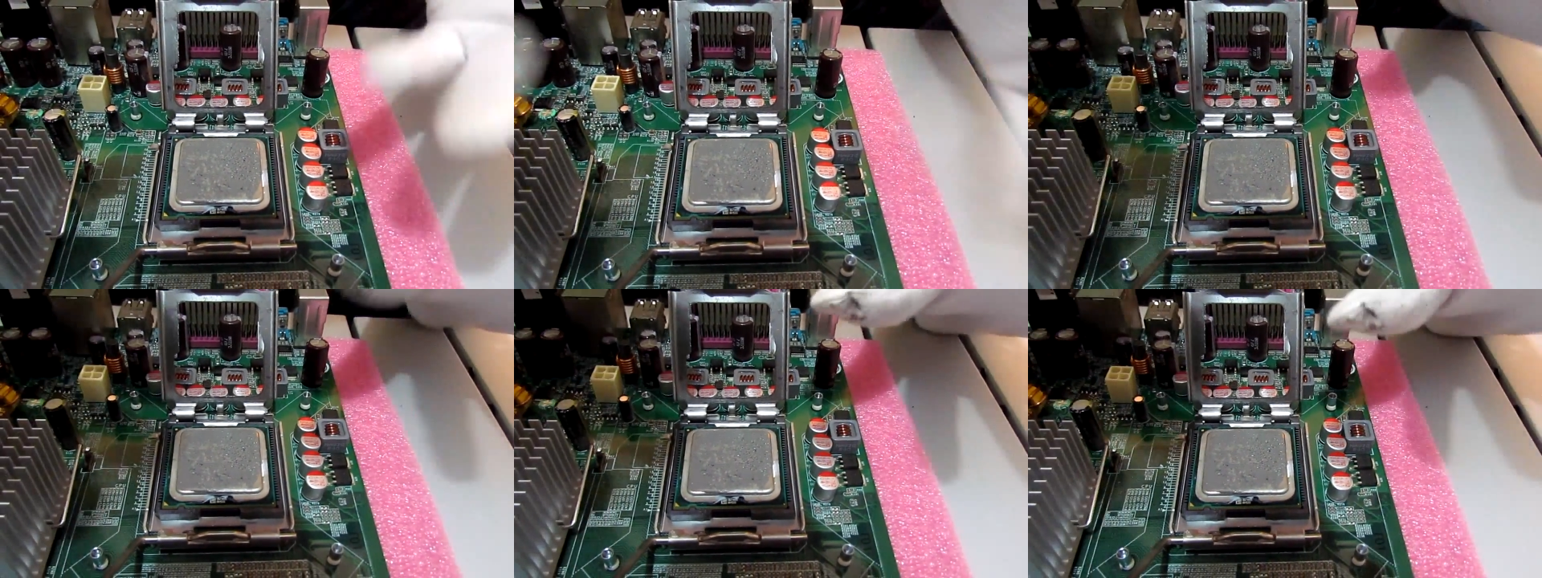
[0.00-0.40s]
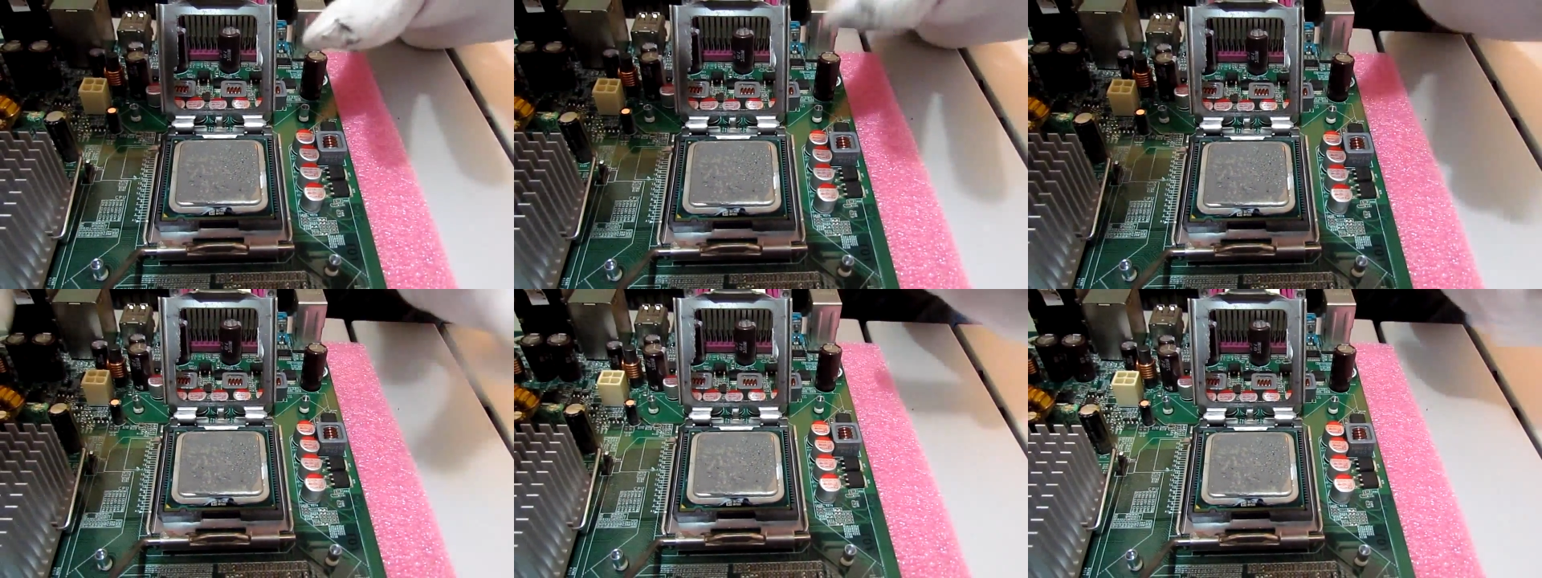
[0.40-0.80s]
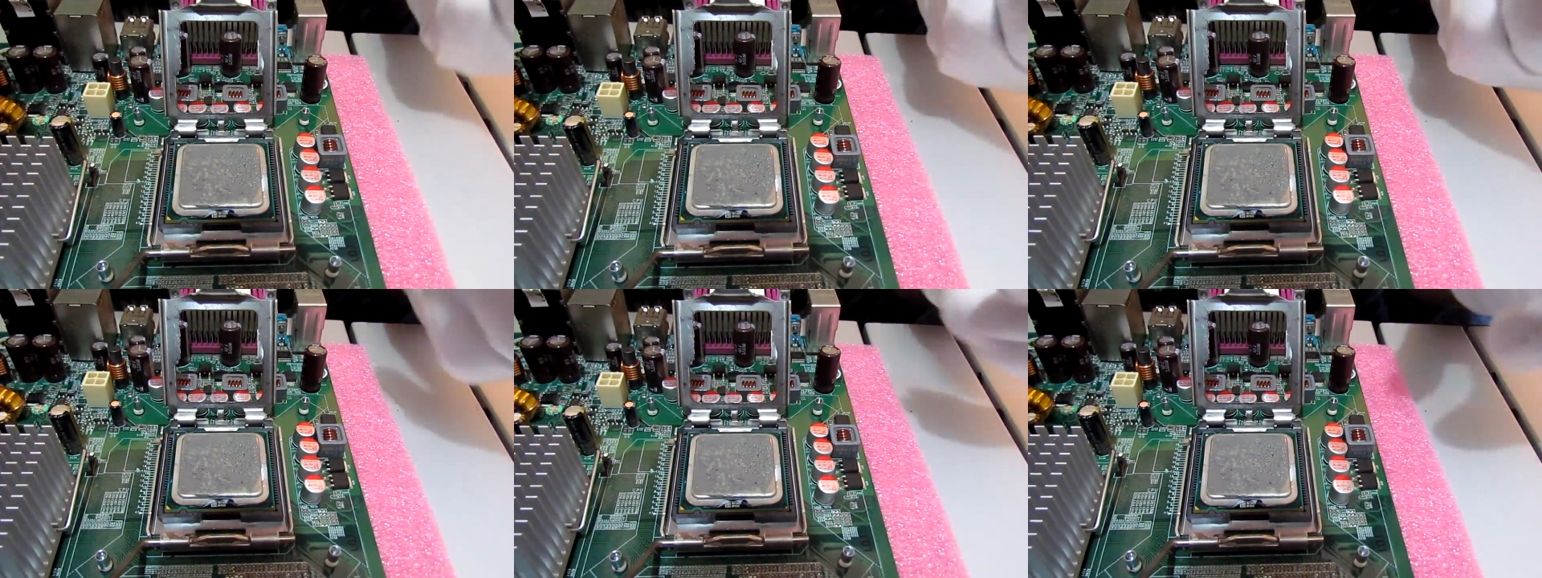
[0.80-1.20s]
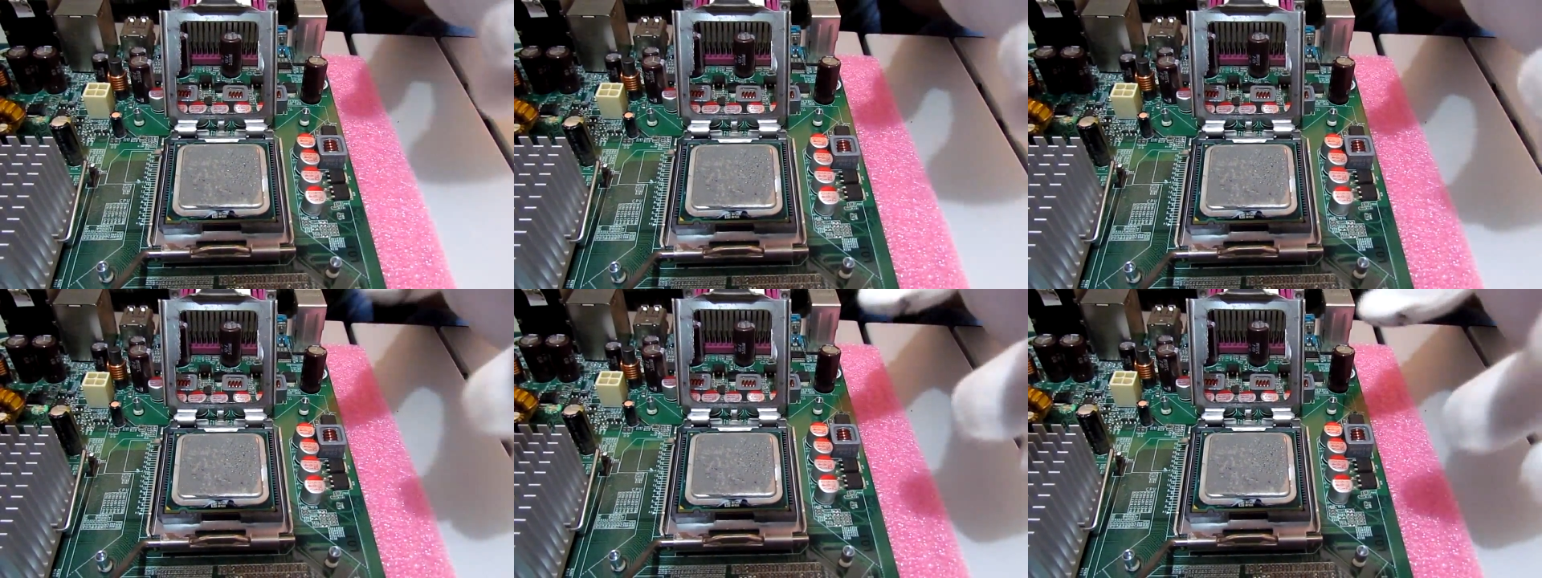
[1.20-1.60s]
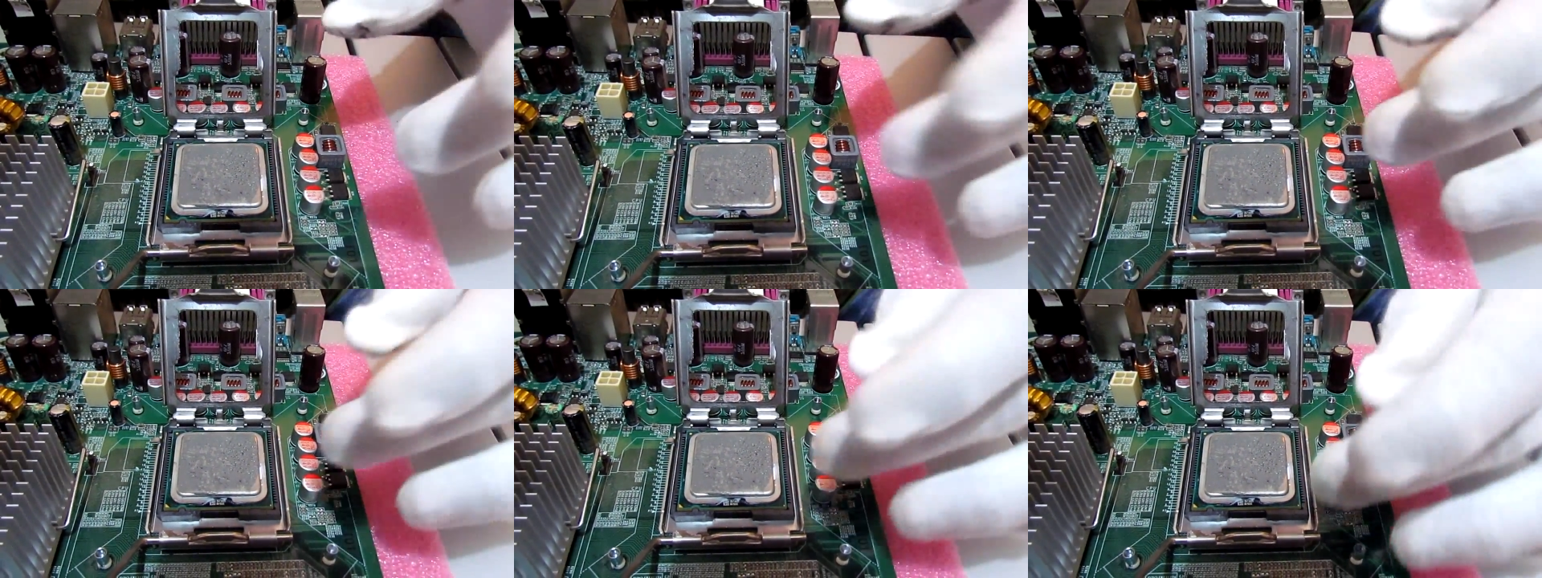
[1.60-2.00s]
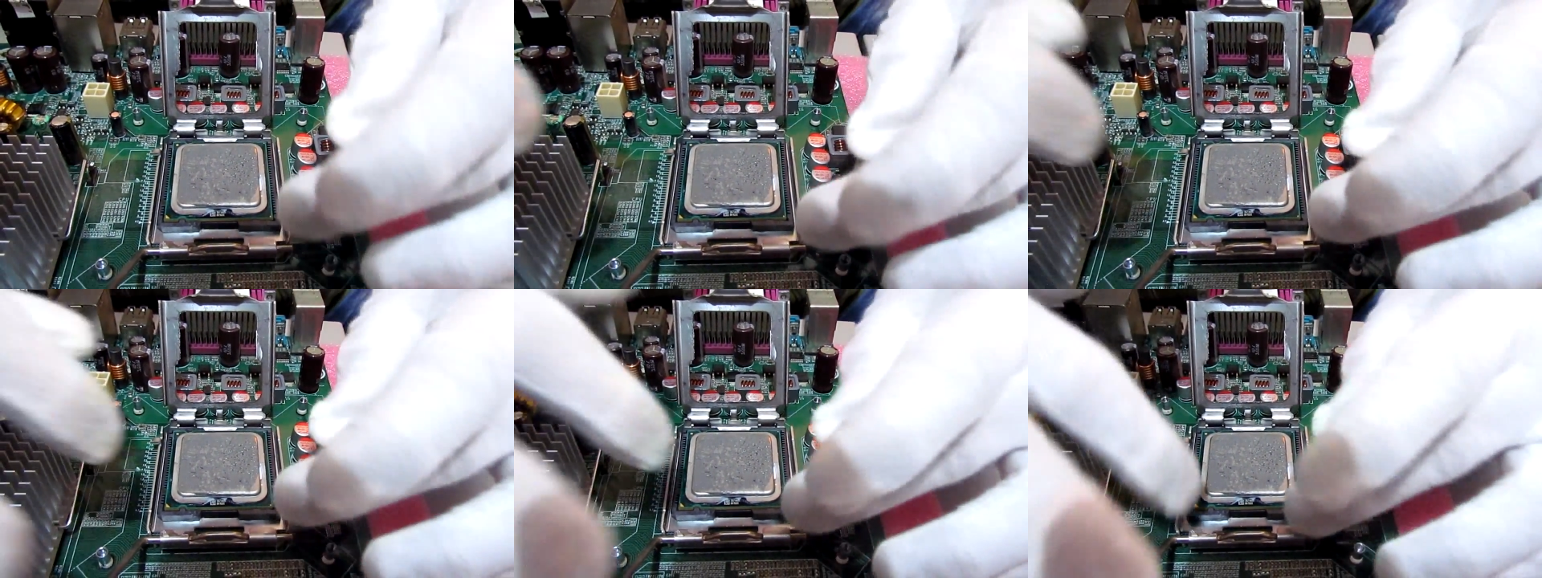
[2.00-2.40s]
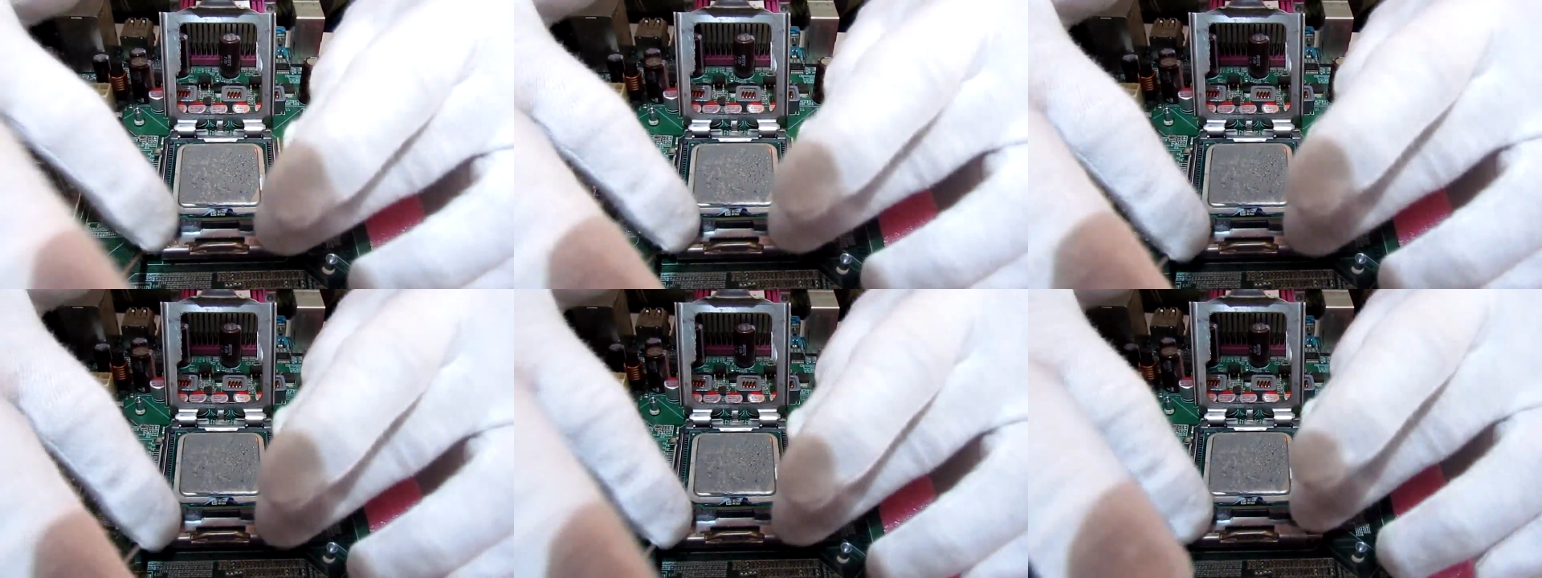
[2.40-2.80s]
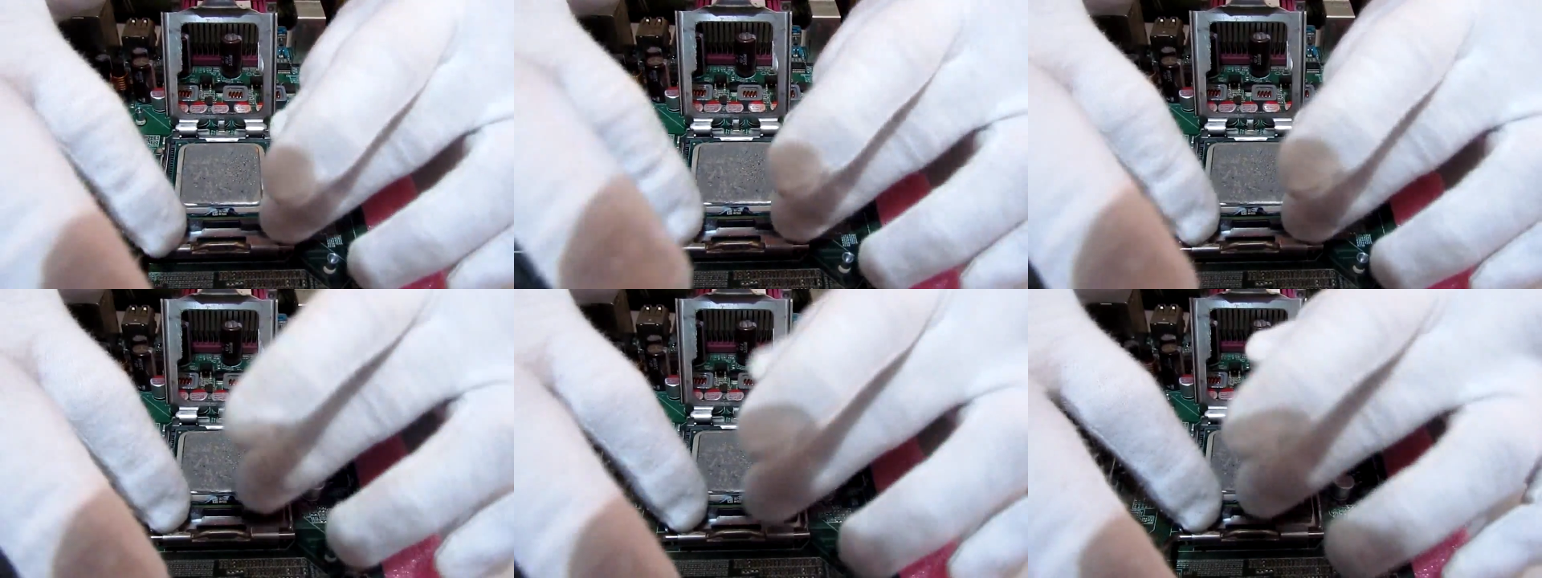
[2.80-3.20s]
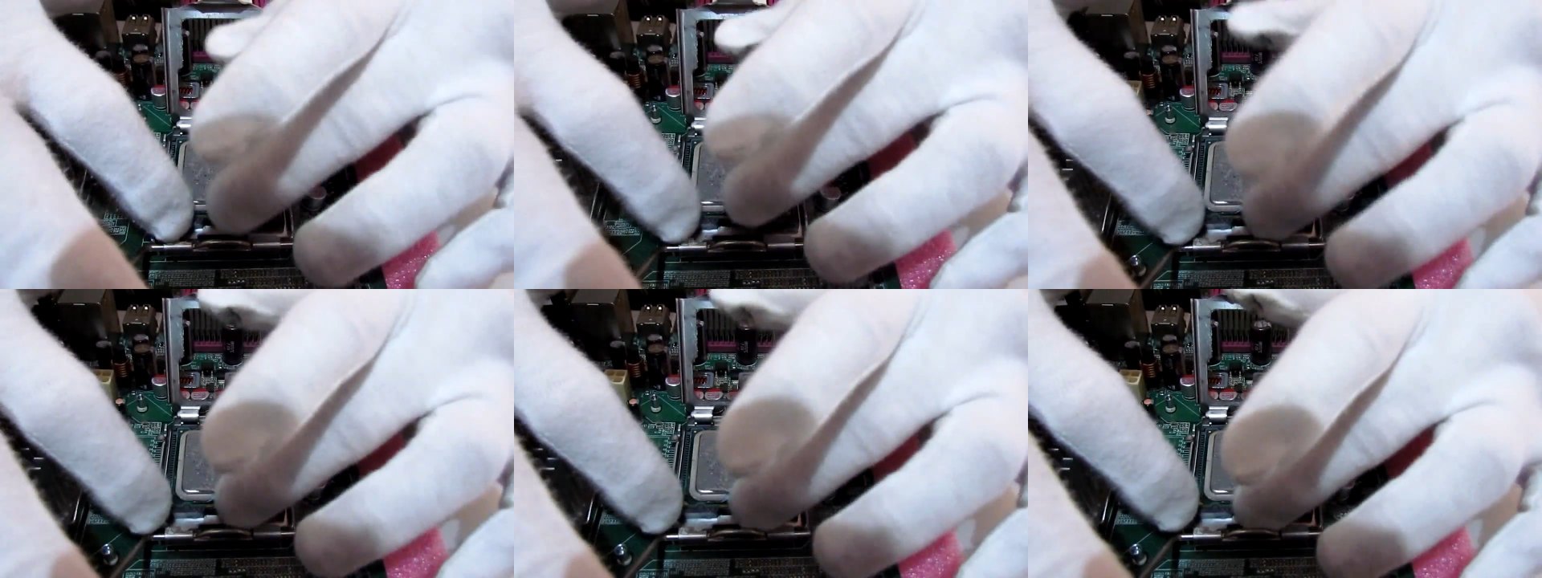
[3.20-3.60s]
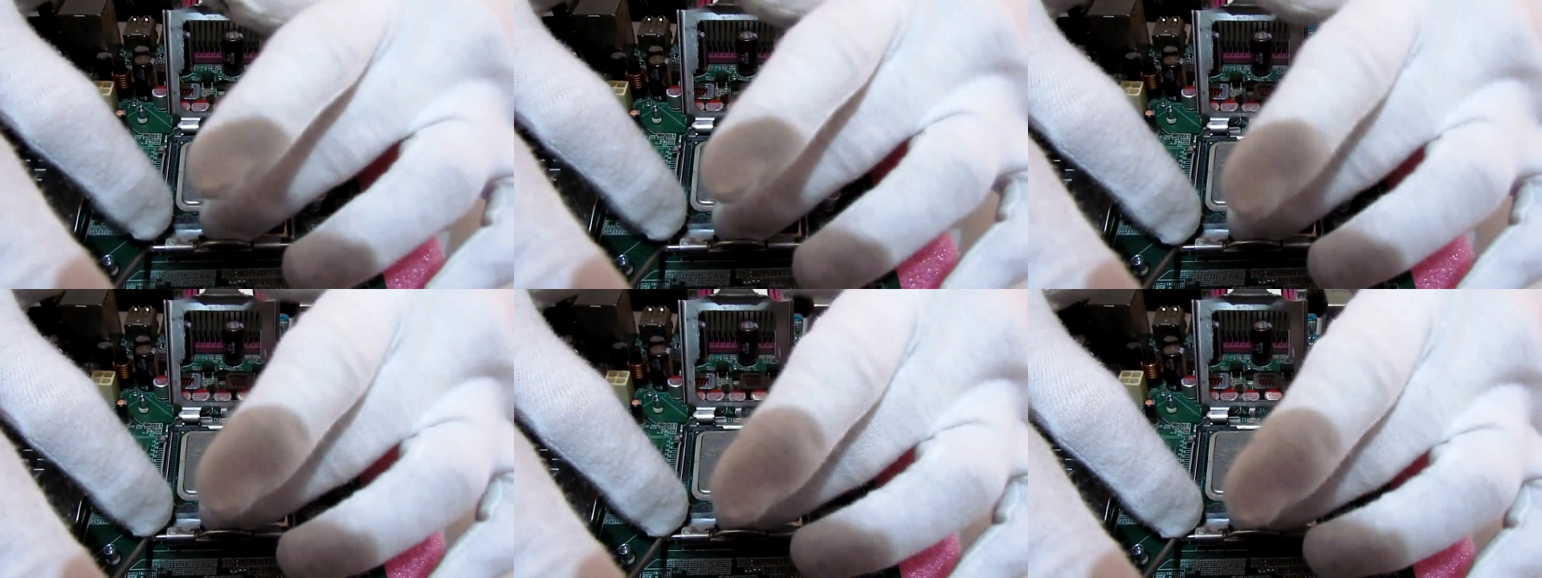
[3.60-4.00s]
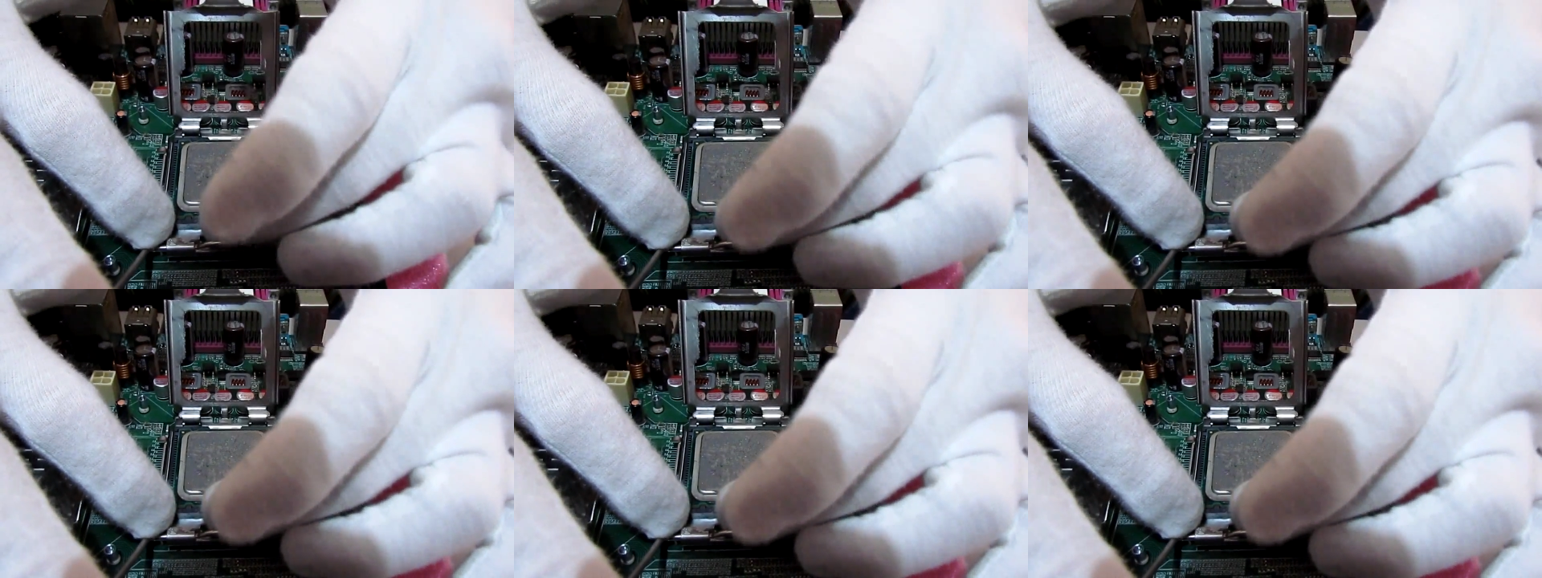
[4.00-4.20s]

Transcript: (no speaker visible)